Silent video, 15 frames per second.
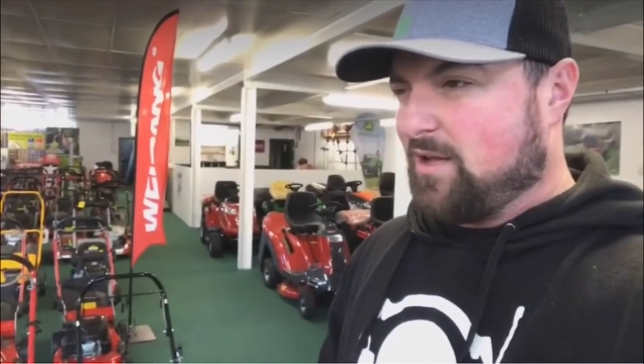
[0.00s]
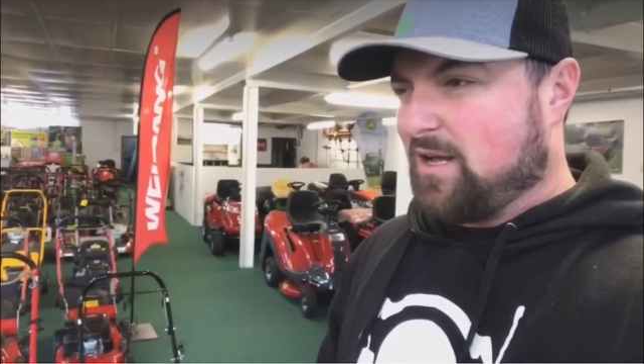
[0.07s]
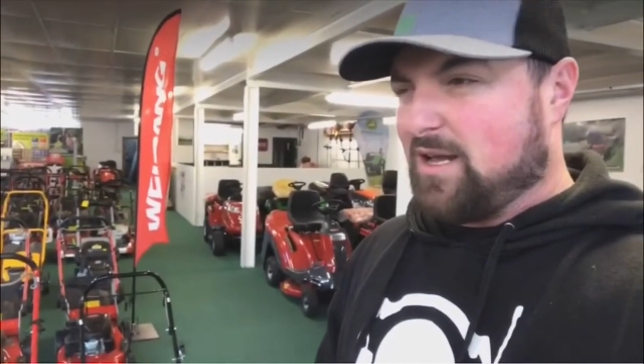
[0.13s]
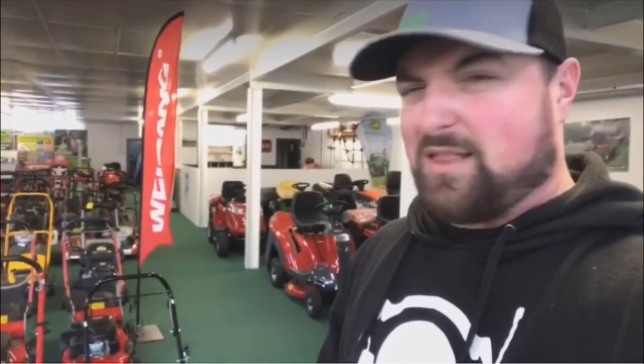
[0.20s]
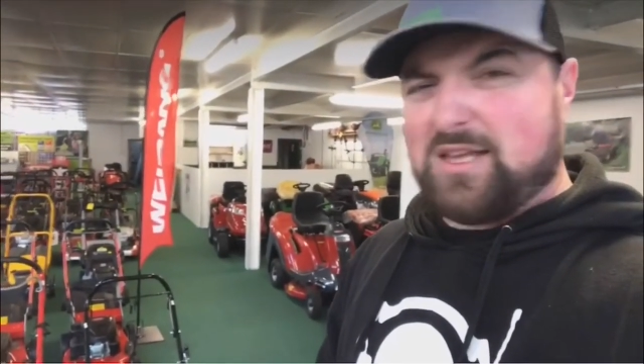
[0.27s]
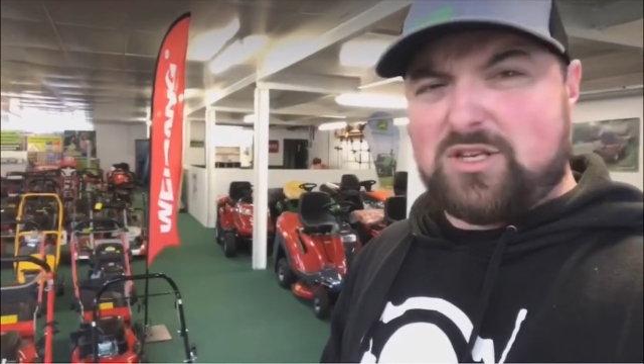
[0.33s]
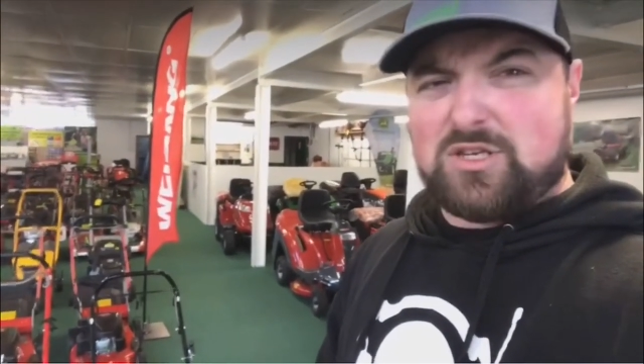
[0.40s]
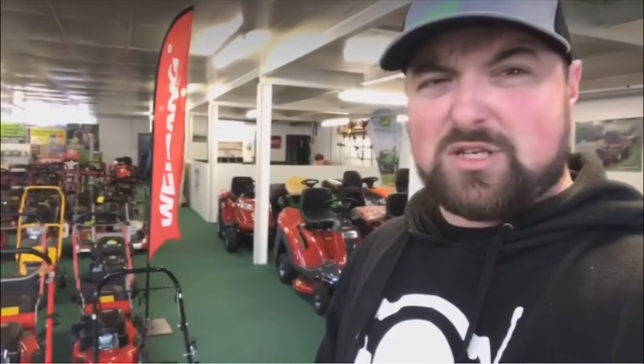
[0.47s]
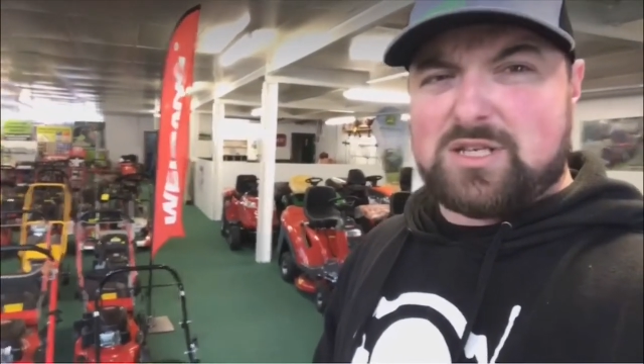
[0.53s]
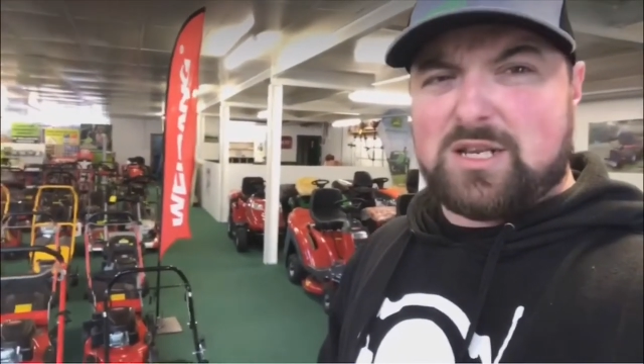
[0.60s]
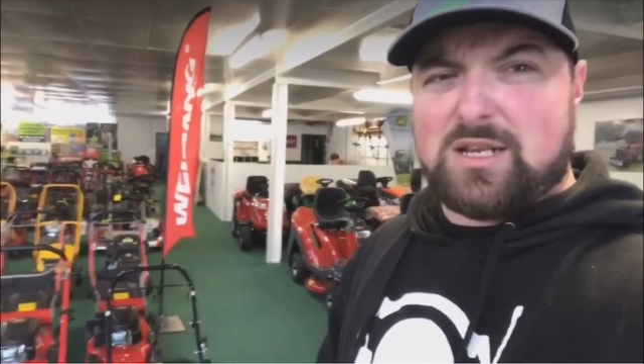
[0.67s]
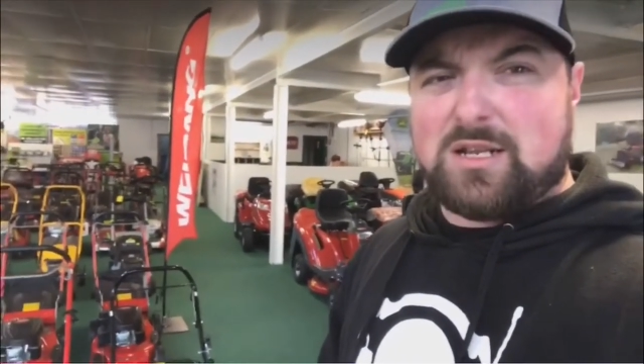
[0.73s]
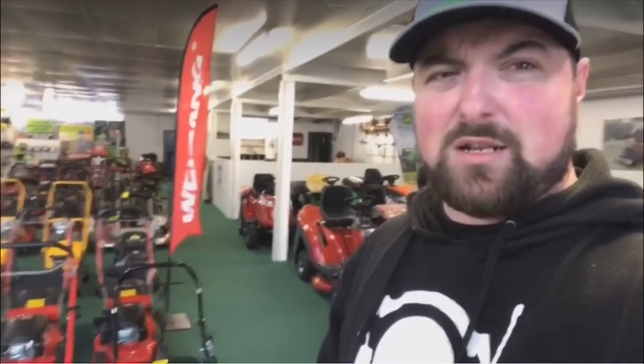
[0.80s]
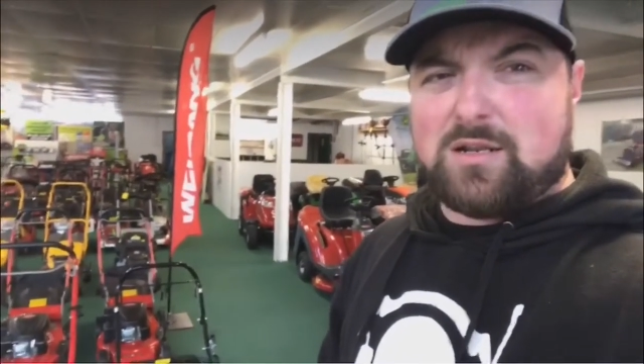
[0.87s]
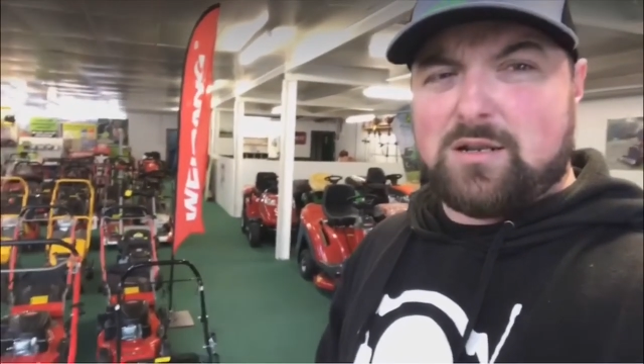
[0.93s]
I think just a
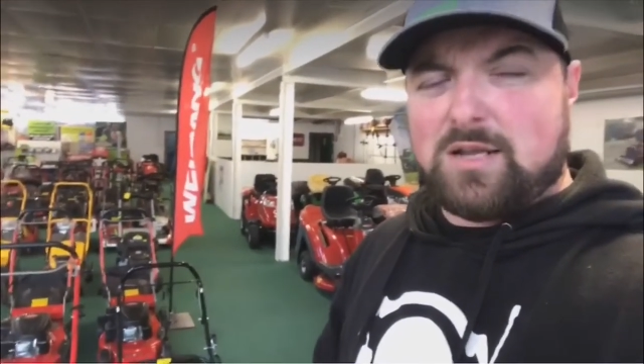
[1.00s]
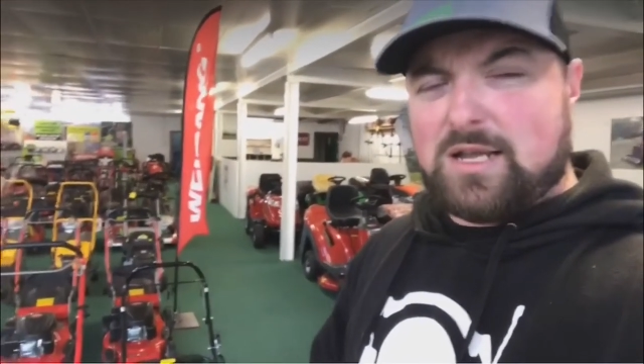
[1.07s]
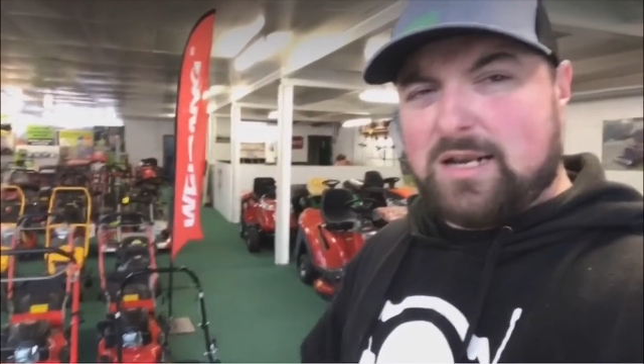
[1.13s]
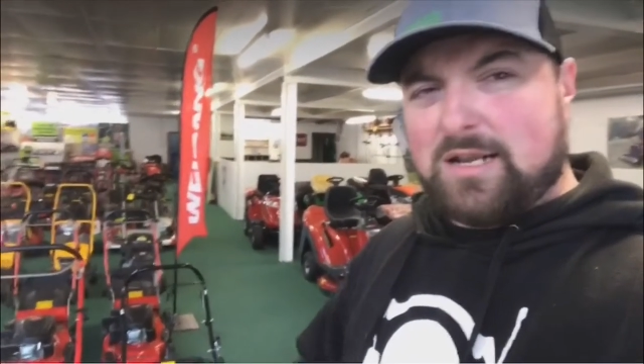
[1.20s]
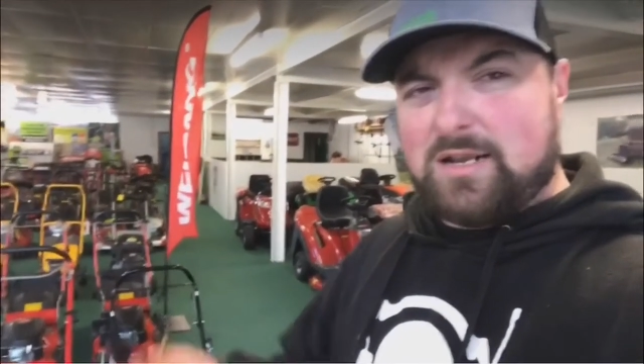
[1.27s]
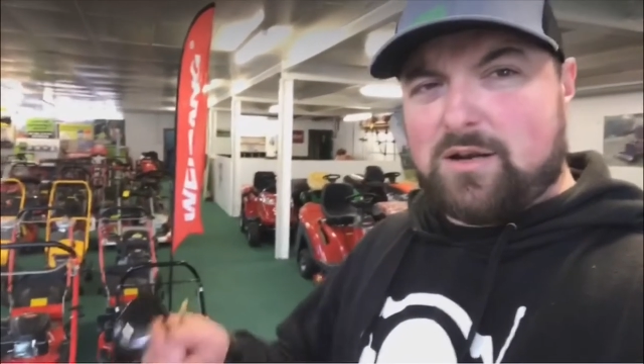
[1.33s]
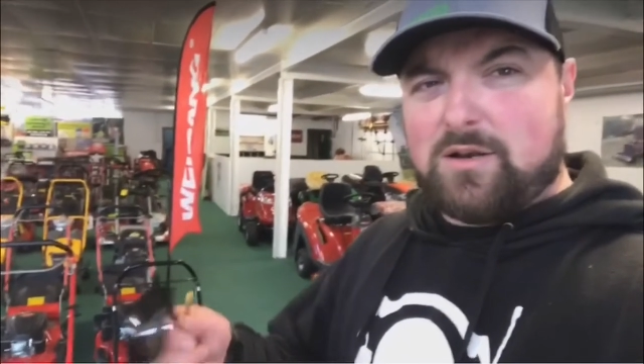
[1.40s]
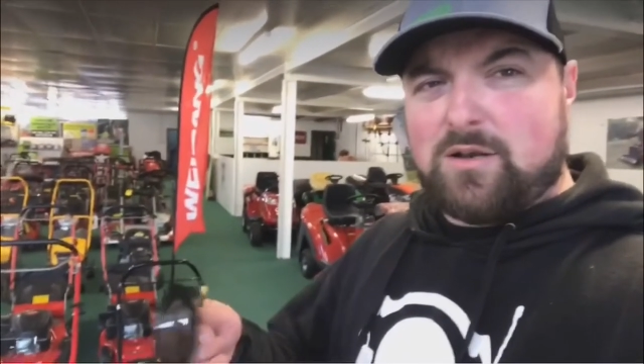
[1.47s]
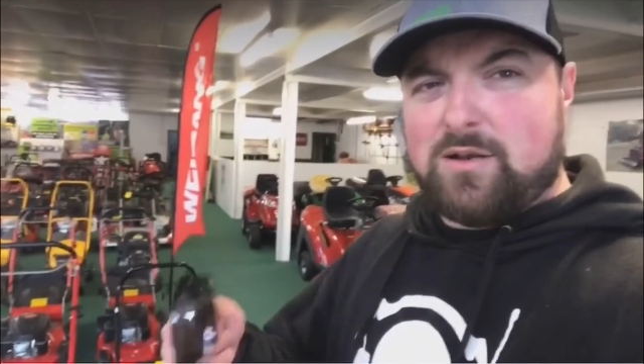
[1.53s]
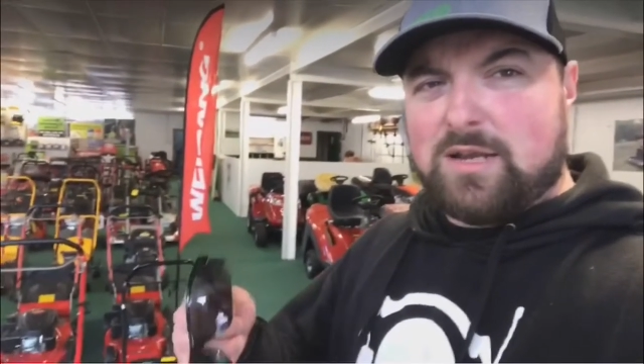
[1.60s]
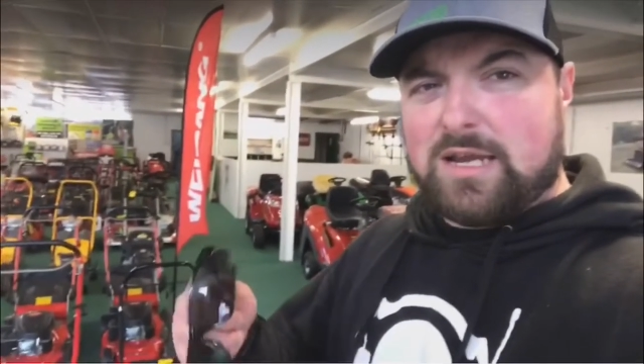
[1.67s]
little